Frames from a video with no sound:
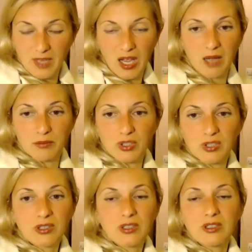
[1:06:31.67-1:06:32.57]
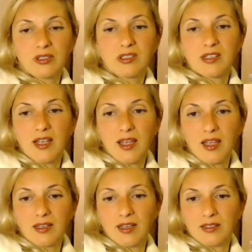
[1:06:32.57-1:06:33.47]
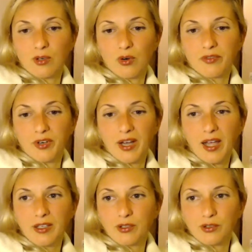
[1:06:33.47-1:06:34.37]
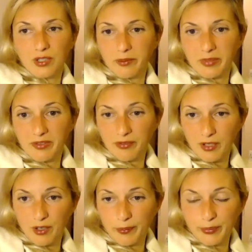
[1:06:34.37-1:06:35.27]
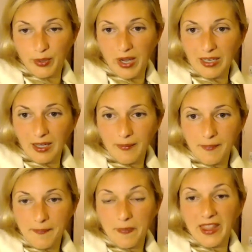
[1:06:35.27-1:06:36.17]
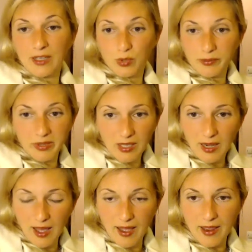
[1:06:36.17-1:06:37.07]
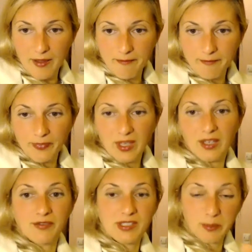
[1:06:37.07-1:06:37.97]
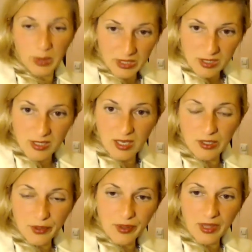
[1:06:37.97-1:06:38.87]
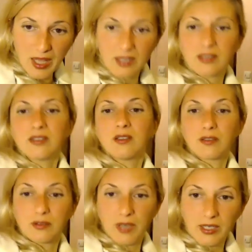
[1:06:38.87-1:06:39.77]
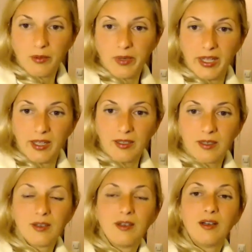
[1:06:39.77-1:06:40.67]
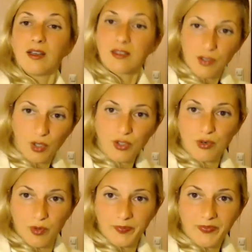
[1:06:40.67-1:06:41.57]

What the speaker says: I'm not gonna say that overnight you're gonna be fully on prana. That would be a lie. If somebody is telling you that, run away. It's not true.